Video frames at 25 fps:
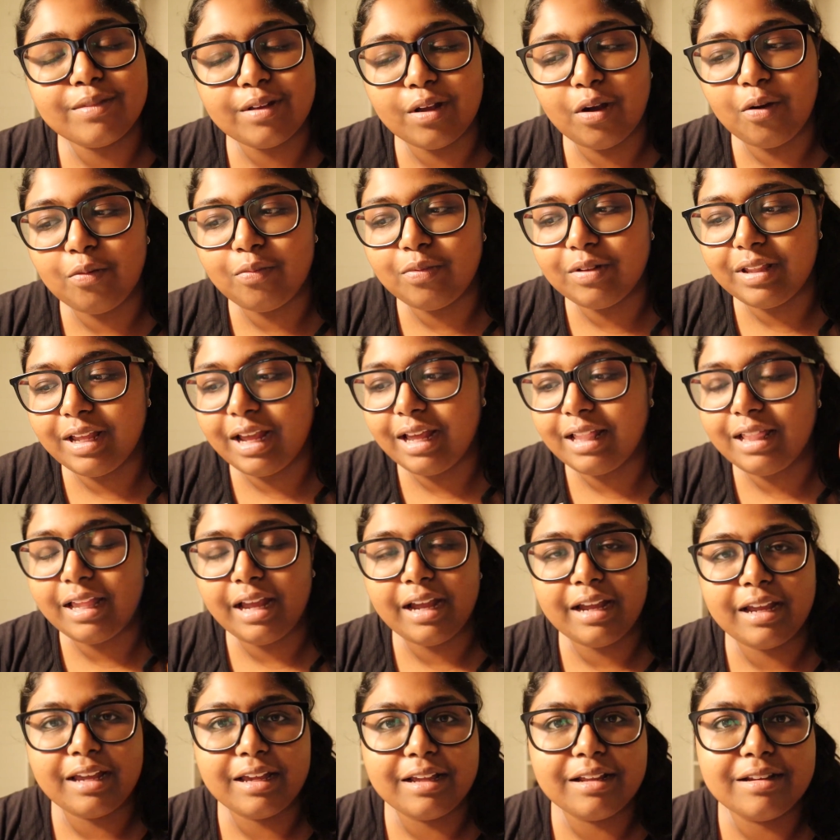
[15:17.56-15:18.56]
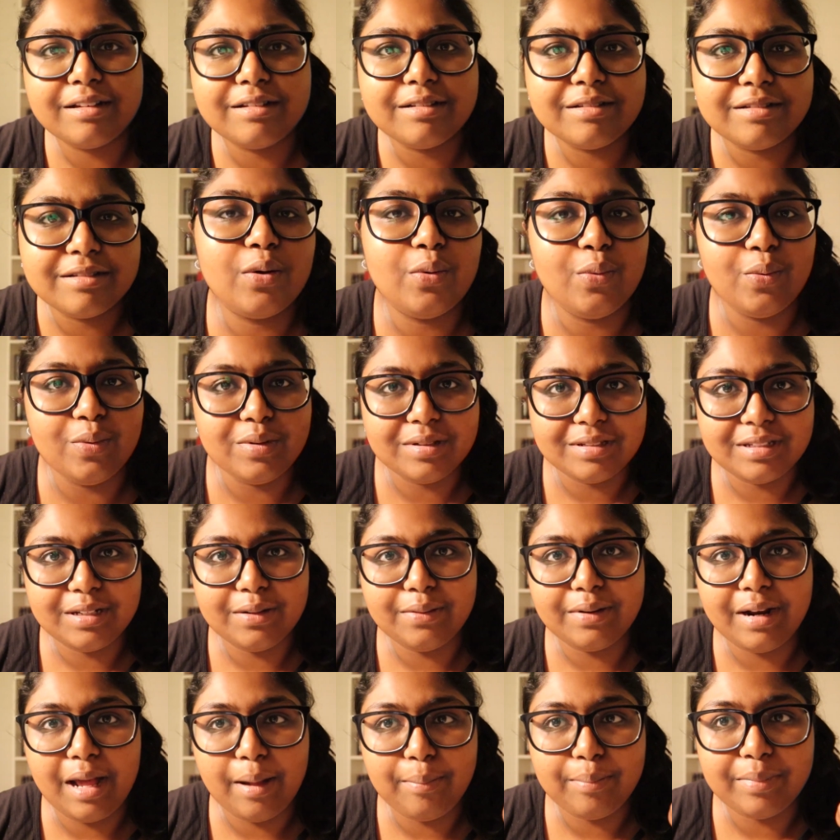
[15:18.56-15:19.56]
hopefully I like it. We'll see
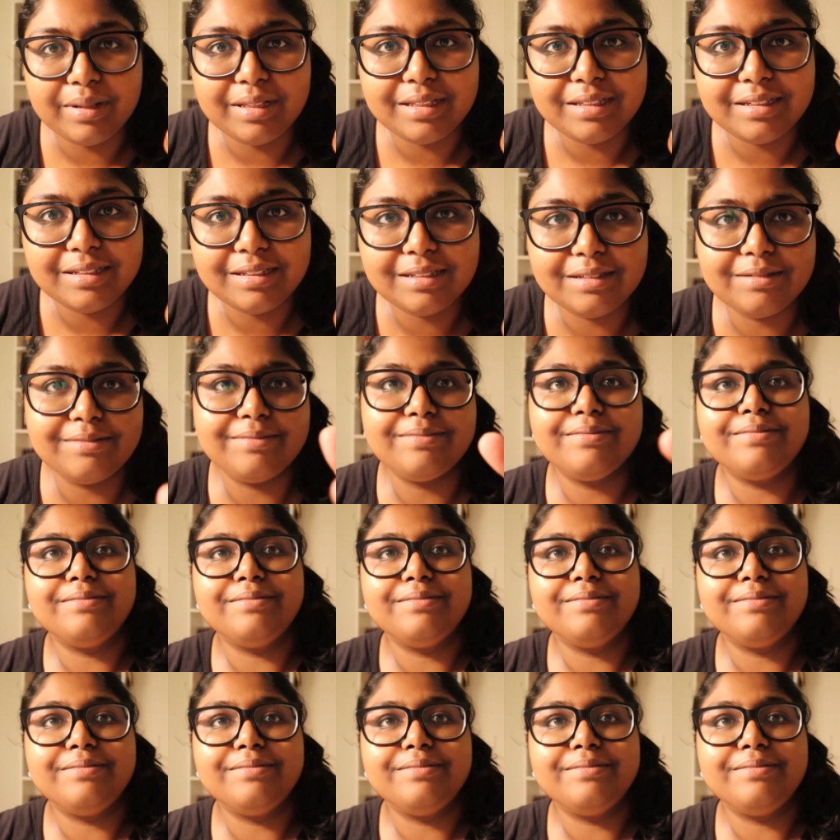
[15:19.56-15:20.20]
what happens.